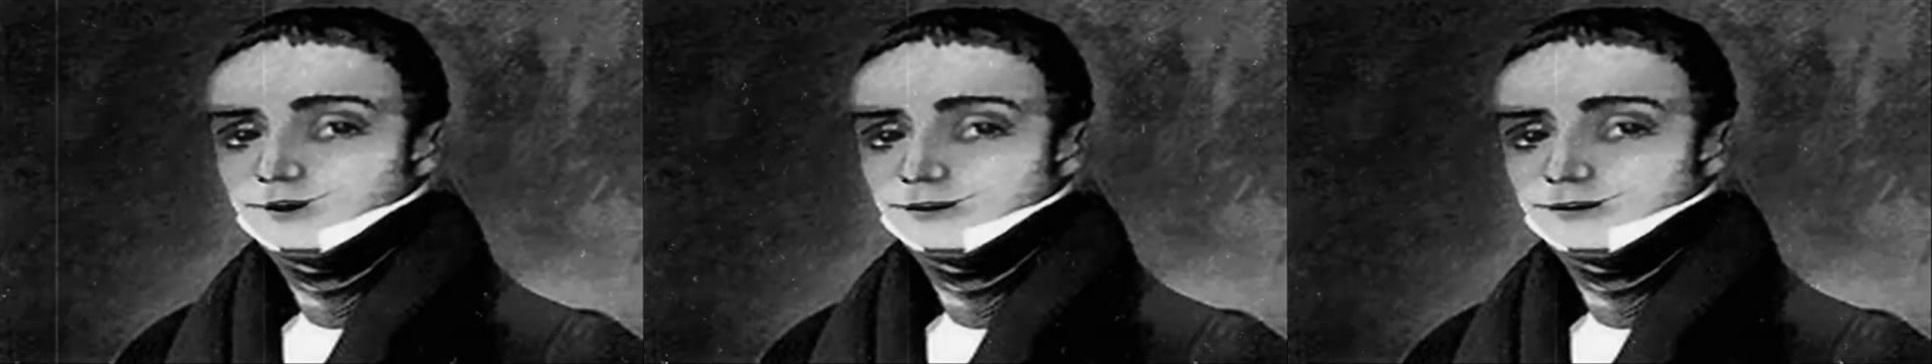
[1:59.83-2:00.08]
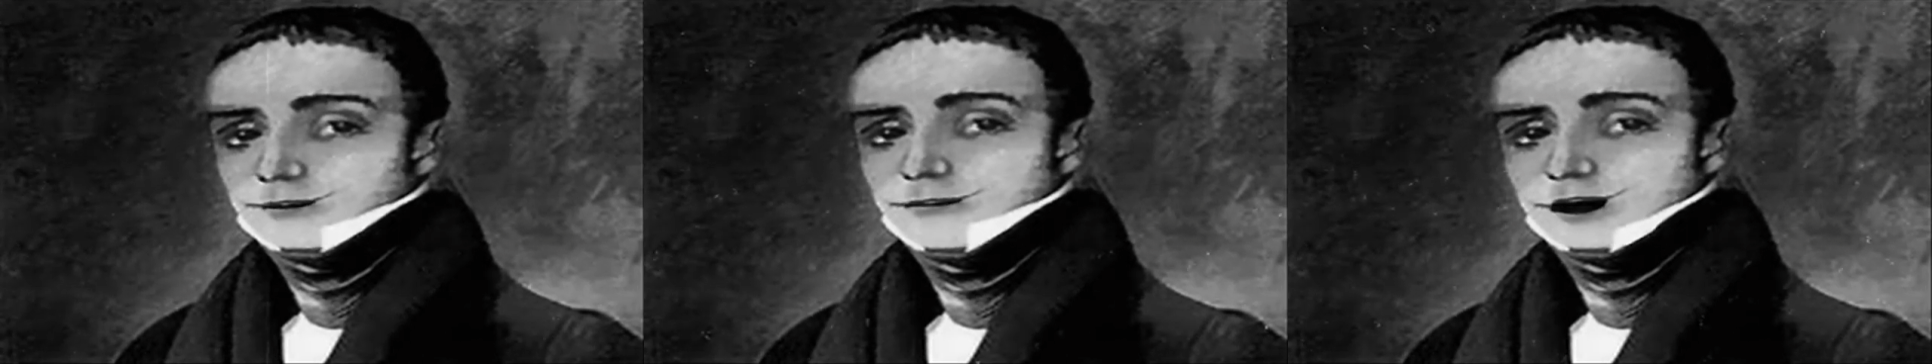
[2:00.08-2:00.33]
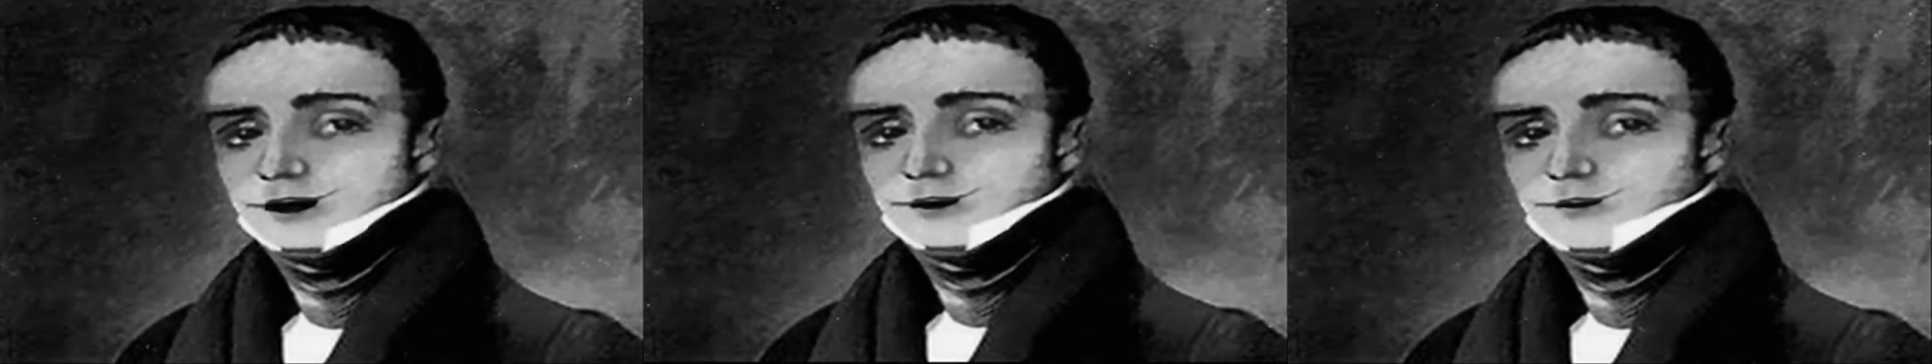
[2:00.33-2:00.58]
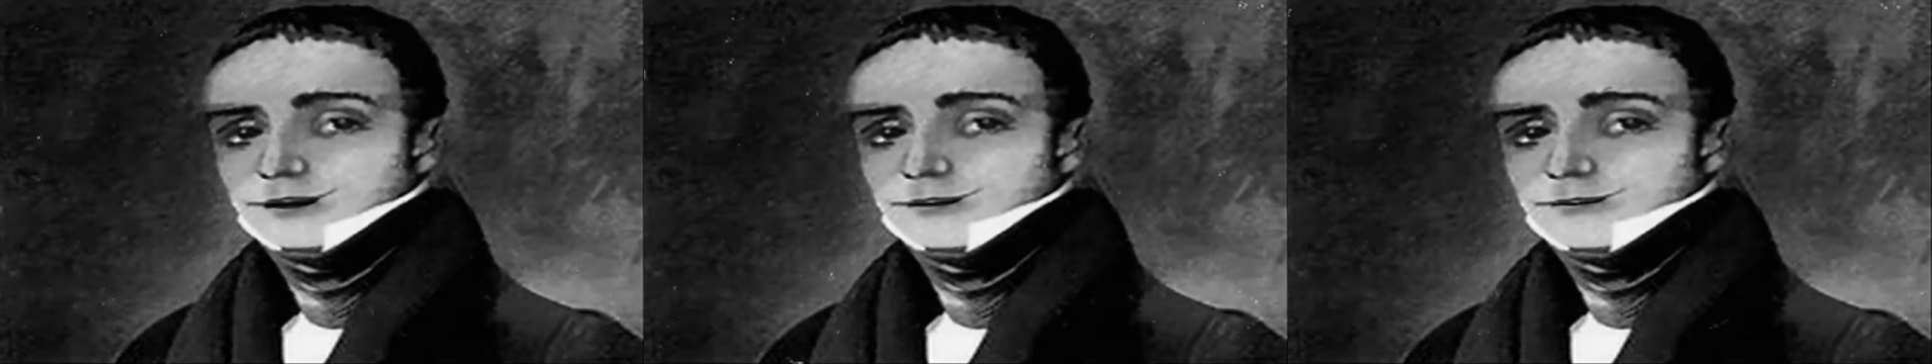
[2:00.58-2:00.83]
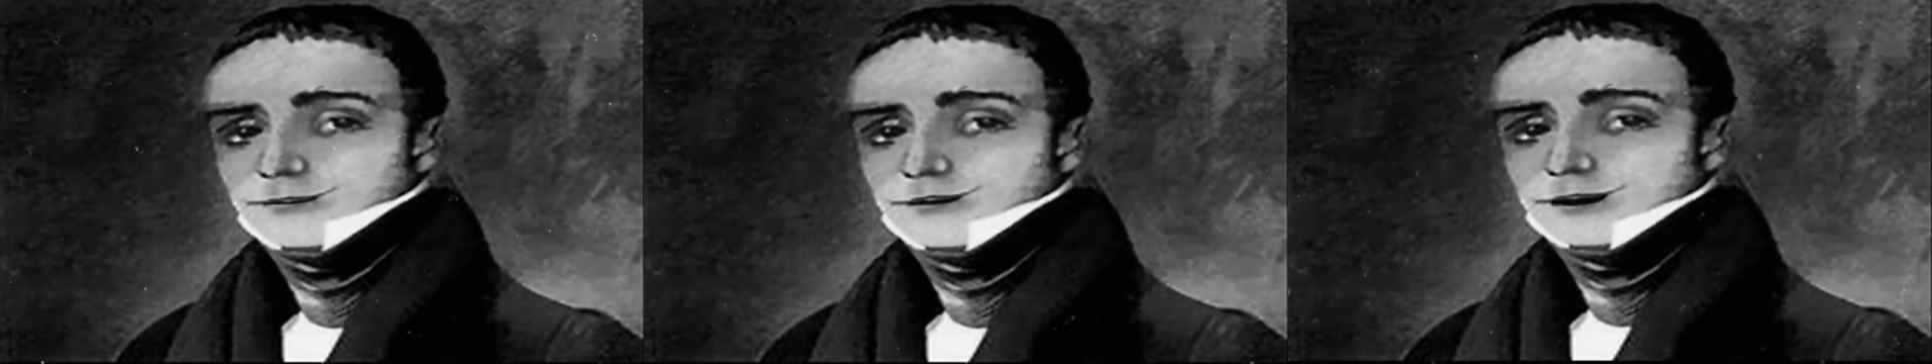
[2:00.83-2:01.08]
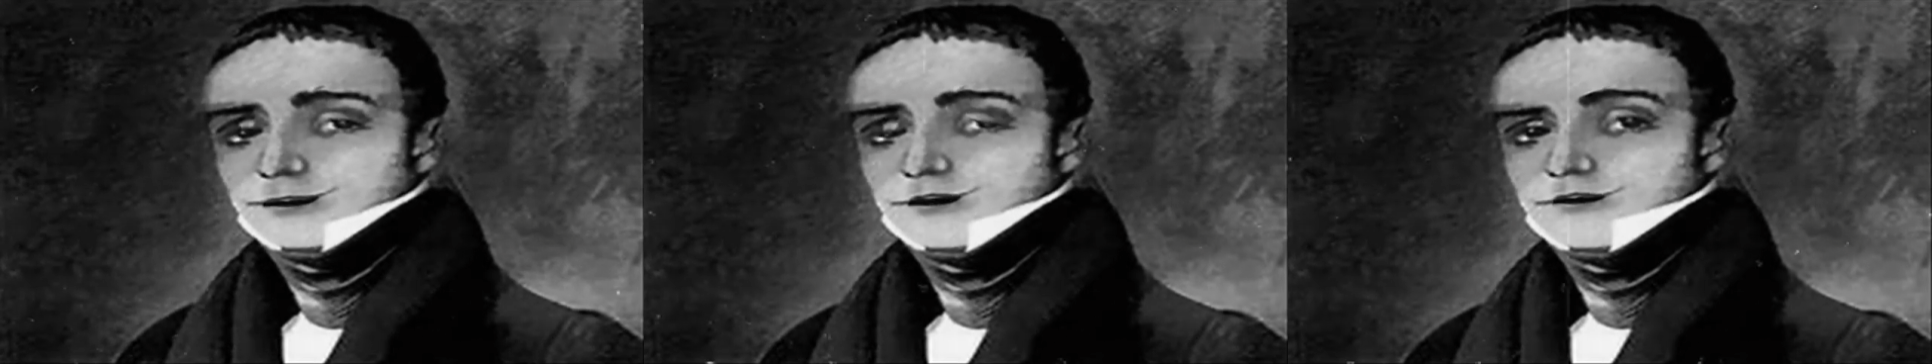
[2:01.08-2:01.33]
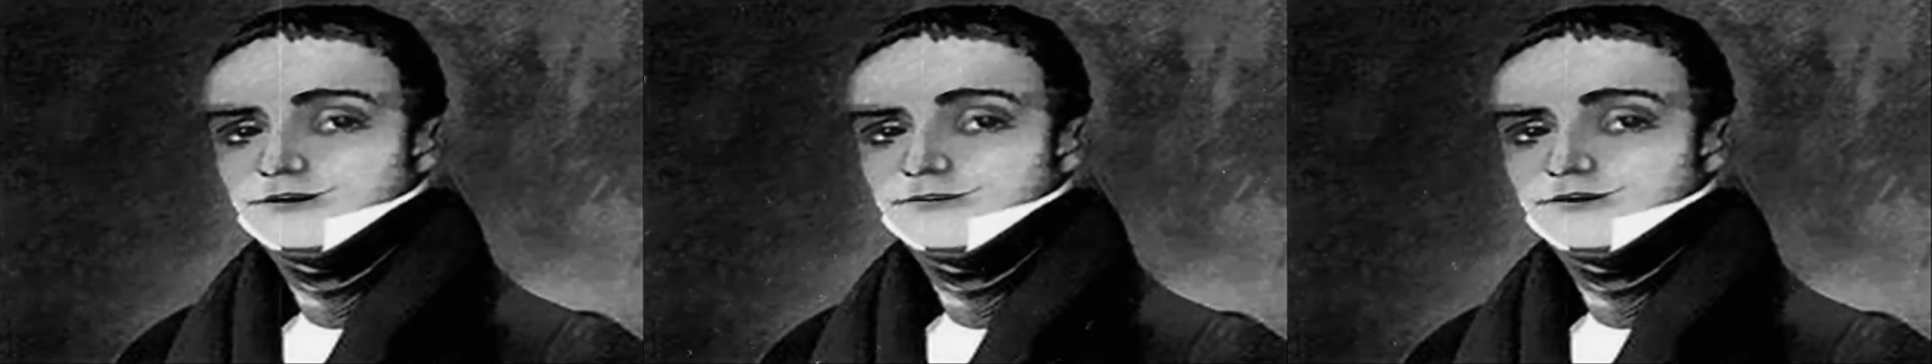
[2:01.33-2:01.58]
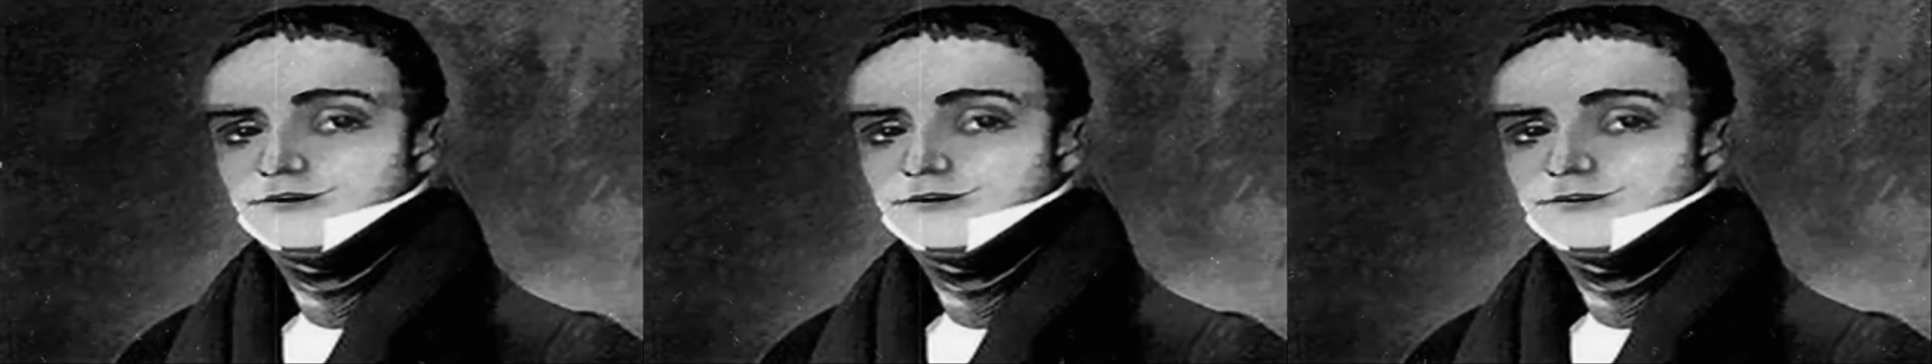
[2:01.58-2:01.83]
till foul death did
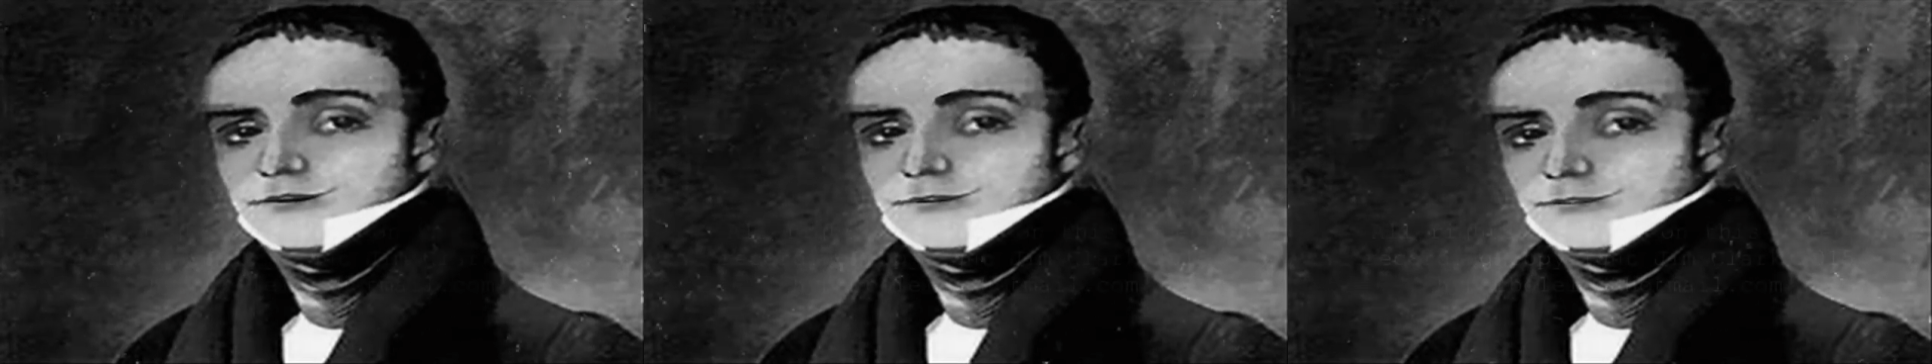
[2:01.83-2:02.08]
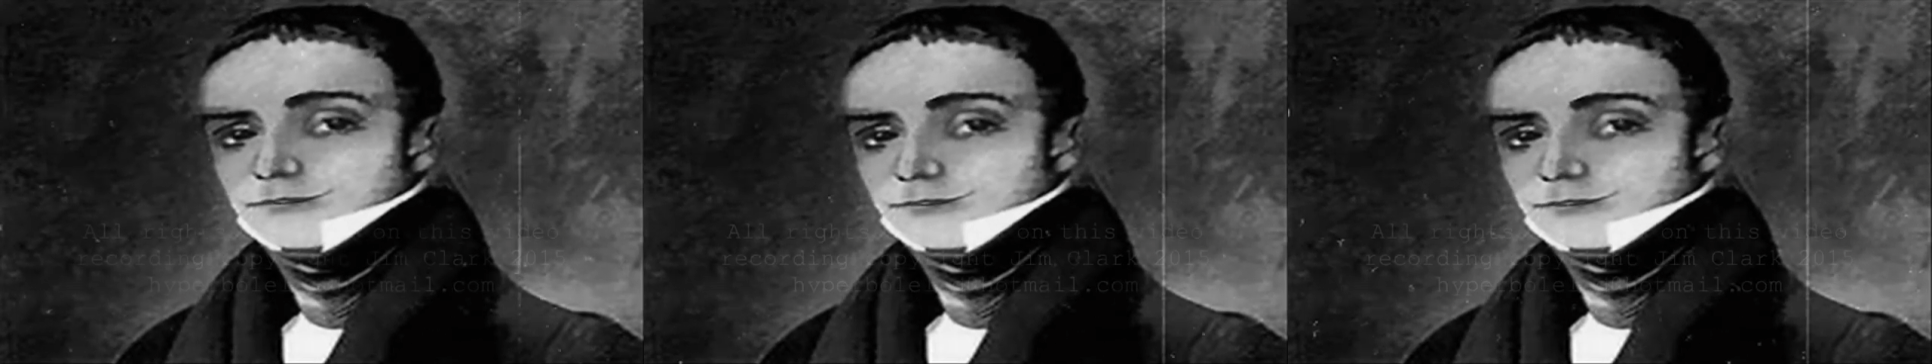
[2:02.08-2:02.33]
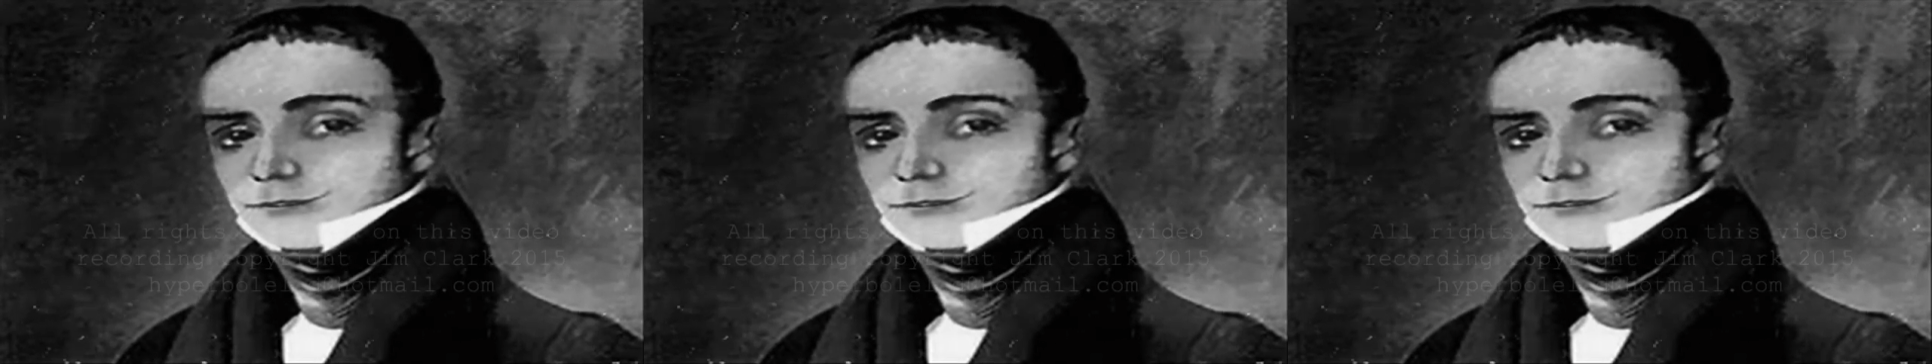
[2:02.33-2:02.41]
prevail o'er.